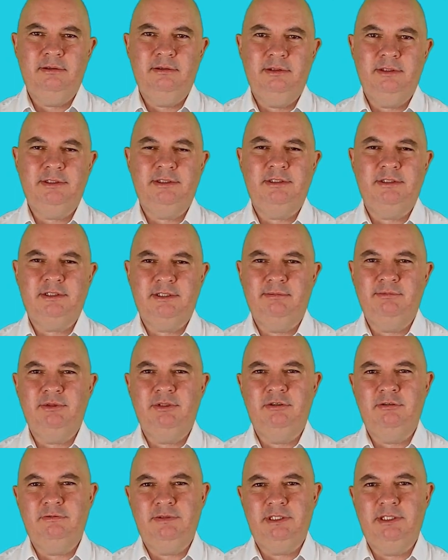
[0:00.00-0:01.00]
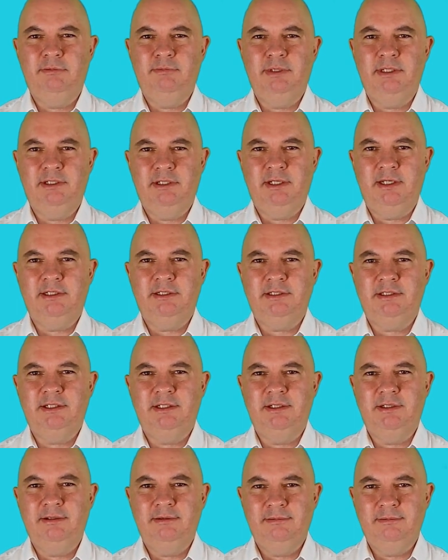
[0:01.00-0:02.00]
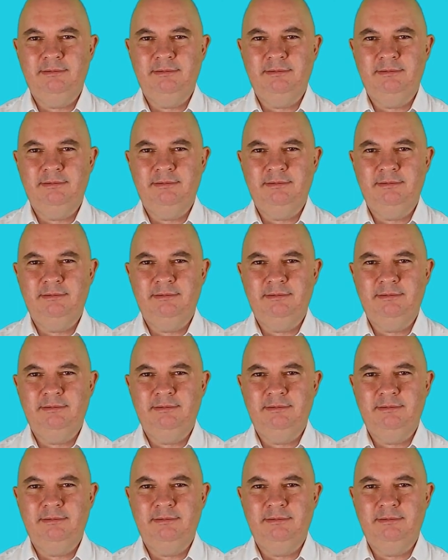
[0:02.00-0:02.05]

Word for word: This is a symptom of C-PTSD.